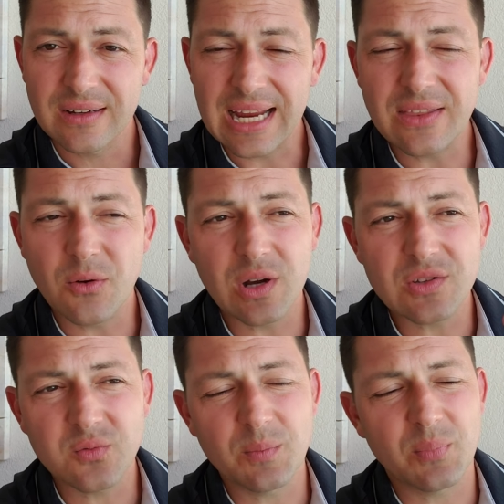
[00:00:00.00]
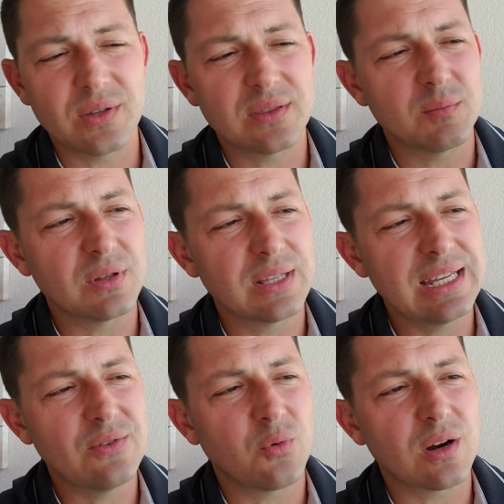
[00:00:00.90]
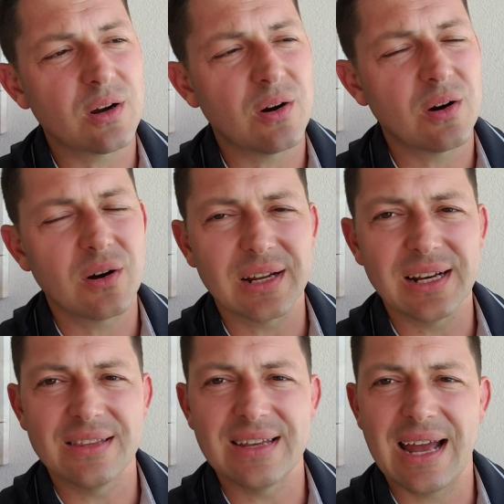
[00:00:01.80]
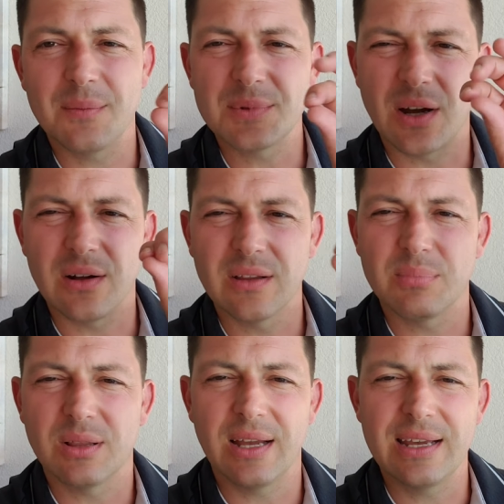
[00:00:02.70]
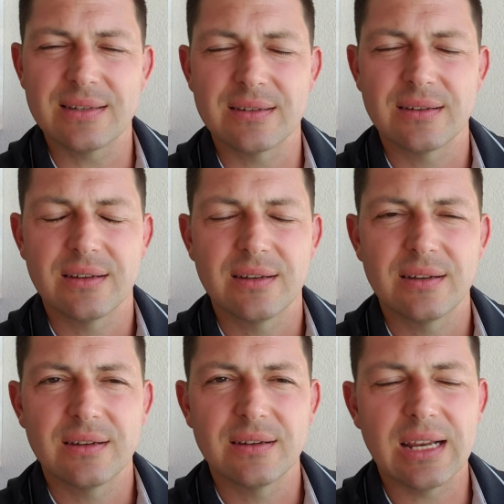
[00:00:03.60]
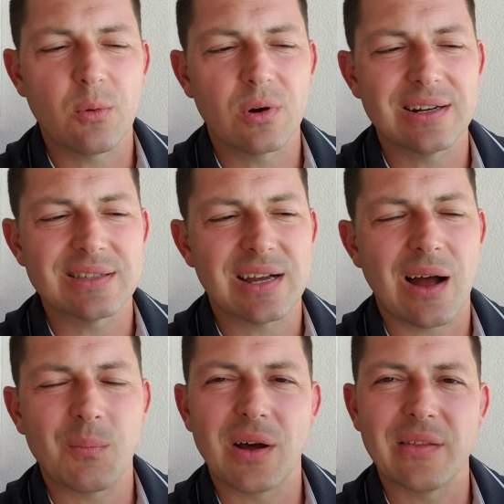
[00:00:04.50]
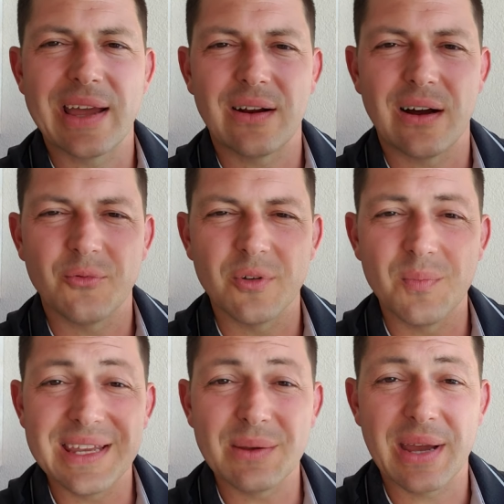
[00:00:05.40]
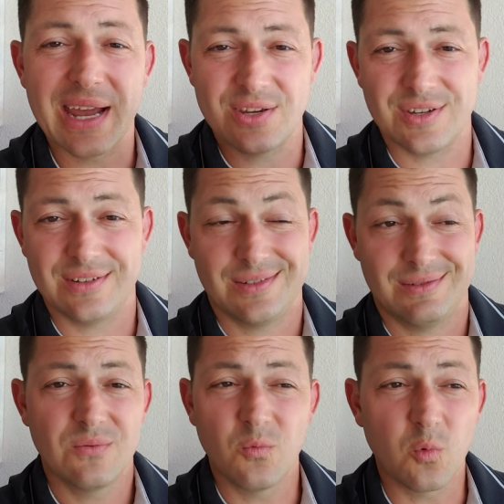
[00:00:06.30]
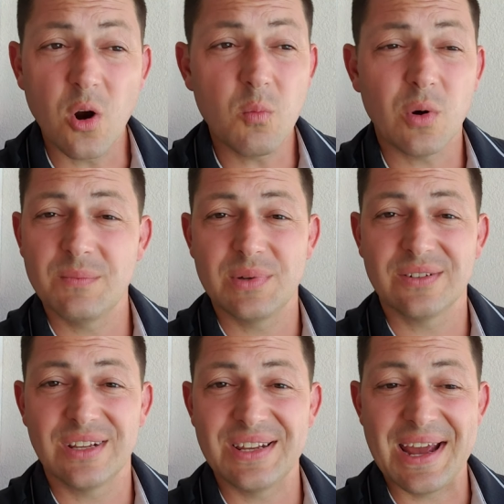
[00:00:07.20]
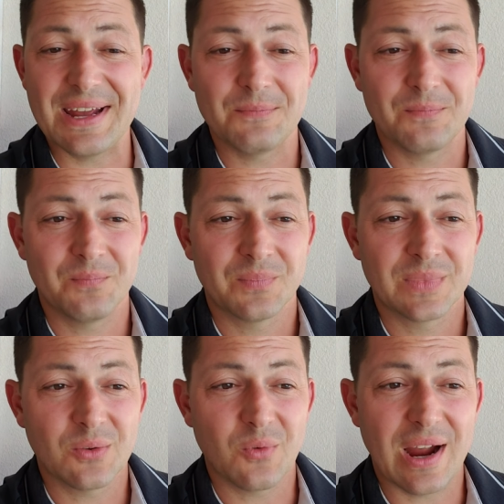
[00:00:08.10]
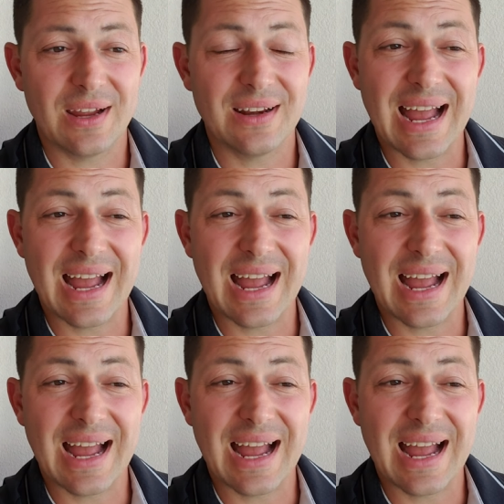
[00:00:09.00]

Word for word: And then once we put the believe, work hard, and adapt all in place, now we're going to top all that off with being patient. Rome wasn't built in a day, right?